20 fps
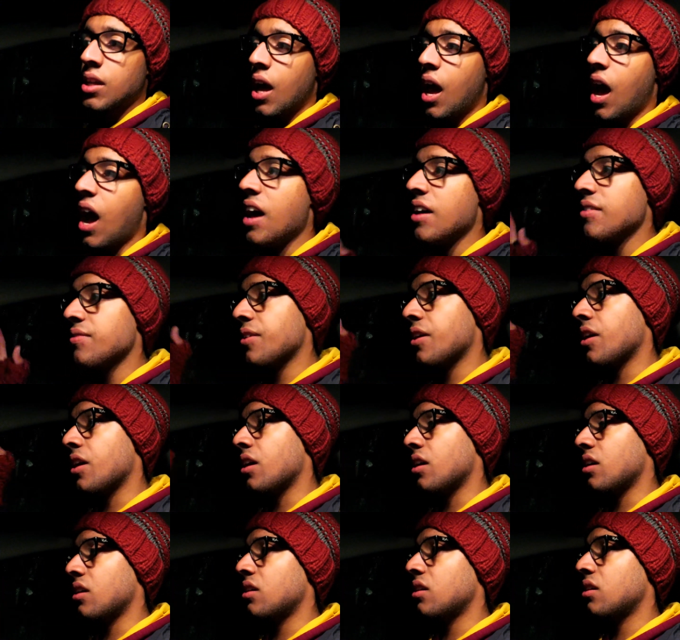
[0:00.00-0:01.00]
I have
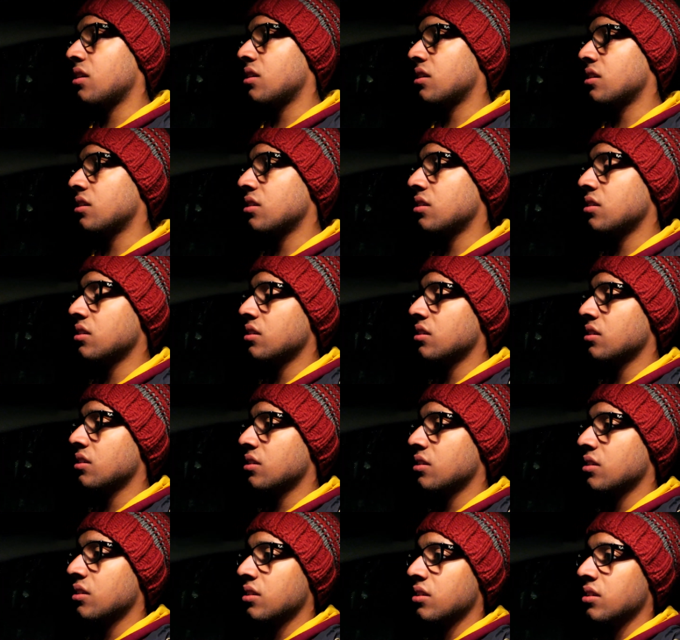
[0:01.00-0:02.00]
a
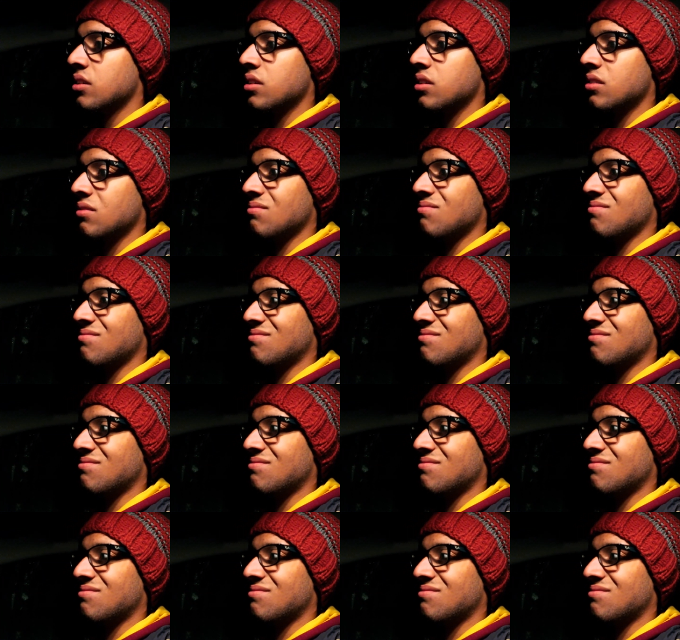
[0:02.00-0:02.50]
uh,